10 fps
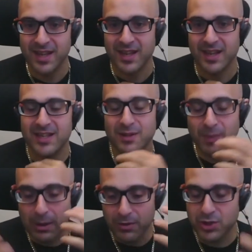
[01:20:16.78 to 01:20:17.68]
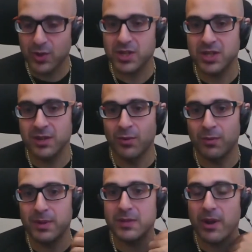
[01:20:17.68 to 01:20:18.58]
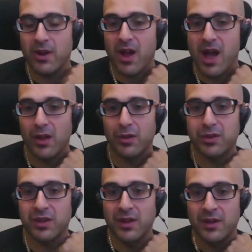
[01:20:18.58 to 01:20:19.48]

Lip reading: It's about nutrition. It's about your health.